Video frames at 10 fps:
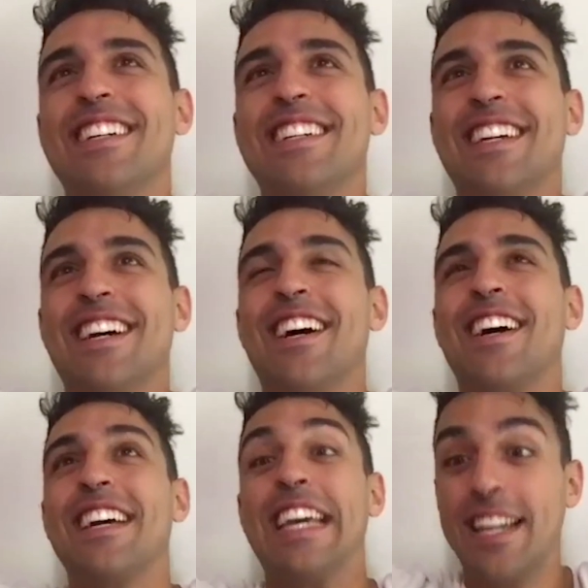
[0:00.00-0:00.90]

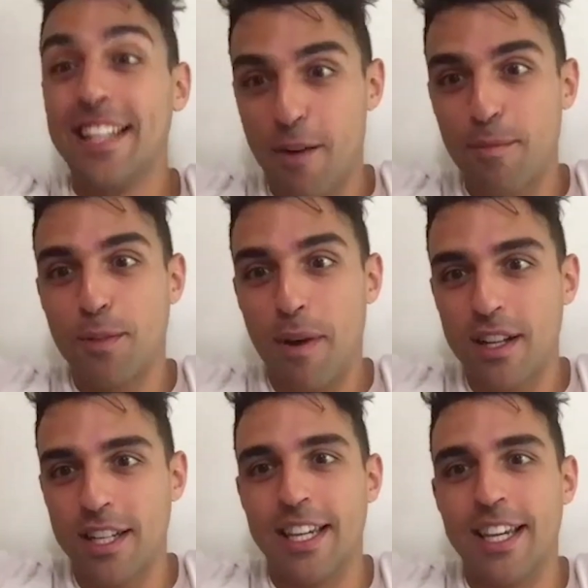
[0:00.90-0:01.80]
he ended up
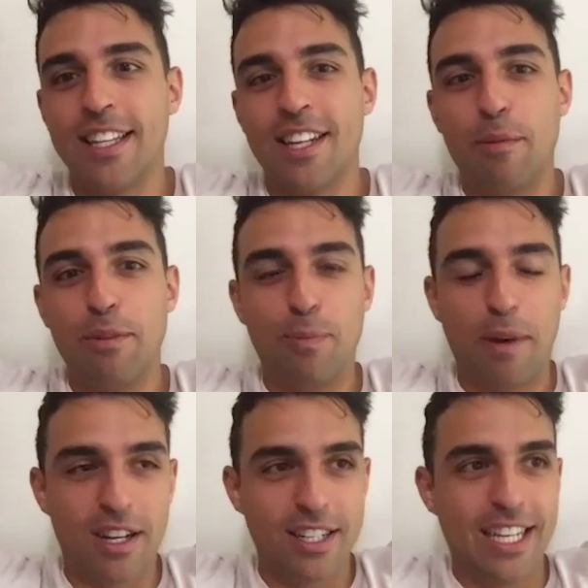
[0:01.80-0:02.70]

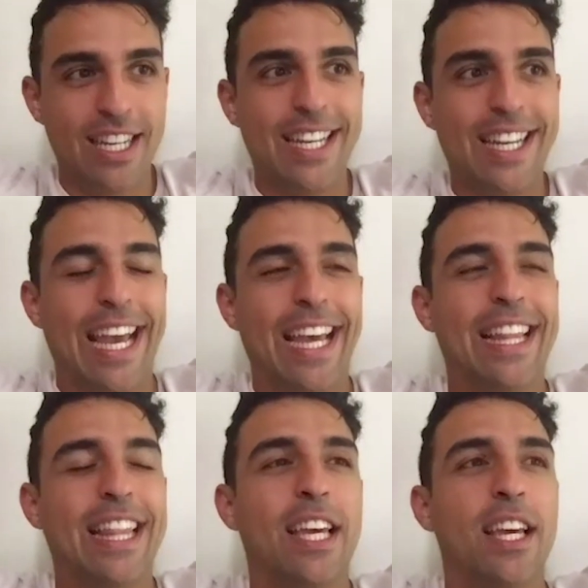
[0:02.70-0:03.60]
responding.
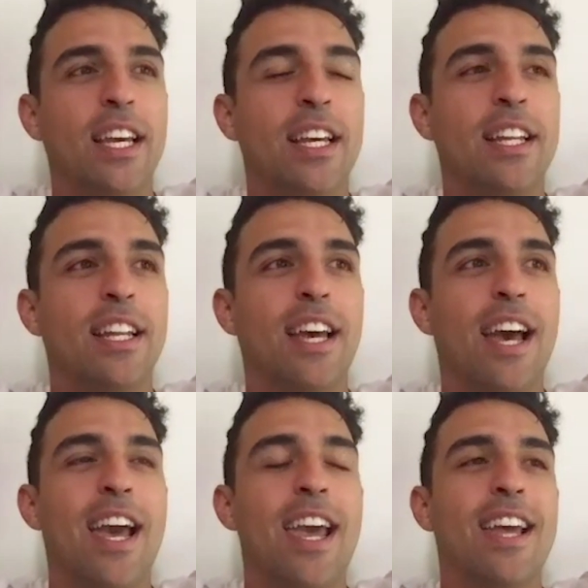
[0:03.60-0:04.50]
And then
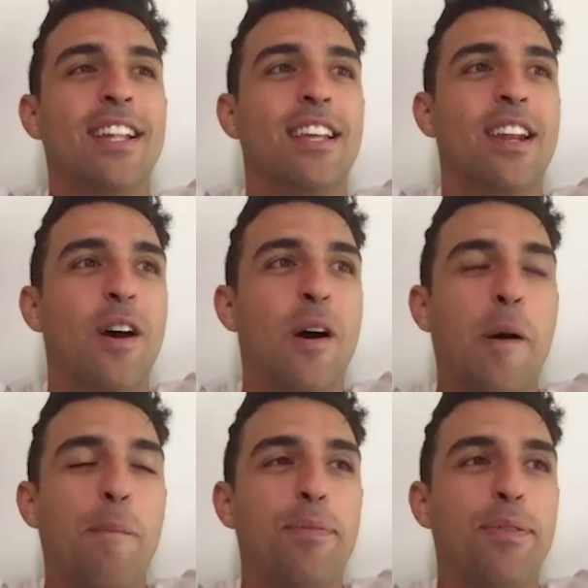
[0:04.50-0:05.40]
I ended up